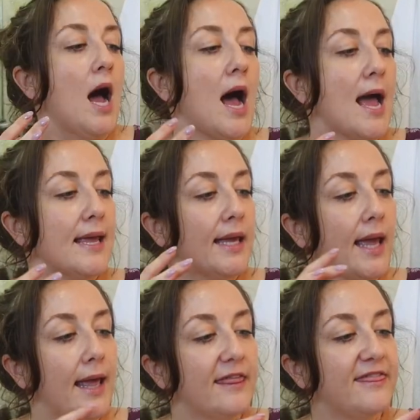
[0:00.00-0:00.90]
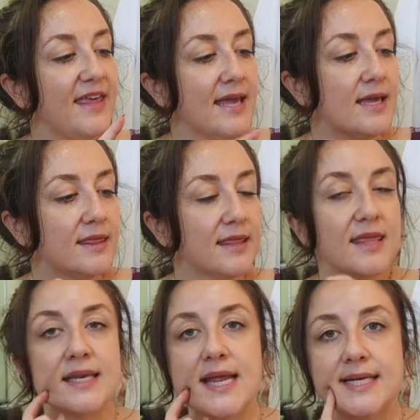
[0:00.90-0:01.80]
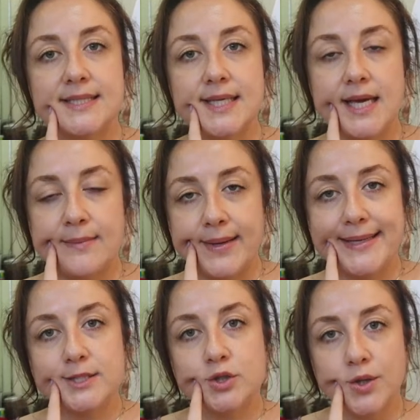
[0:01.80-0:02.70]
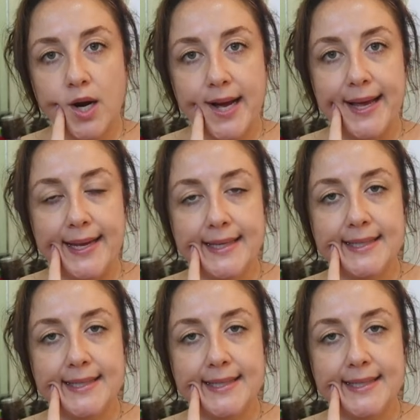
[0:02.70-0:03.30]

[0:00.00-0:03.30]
I think that the next thing I might try